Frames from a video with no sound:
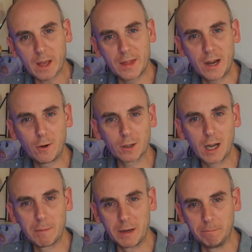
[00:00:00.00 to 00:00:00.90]
They're not
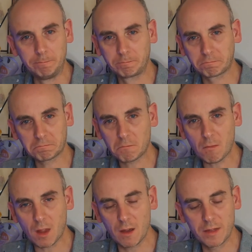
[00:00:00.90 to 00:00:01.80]
coming
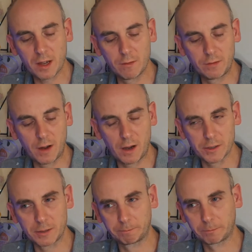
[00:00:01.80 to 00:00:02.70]
thick and fast.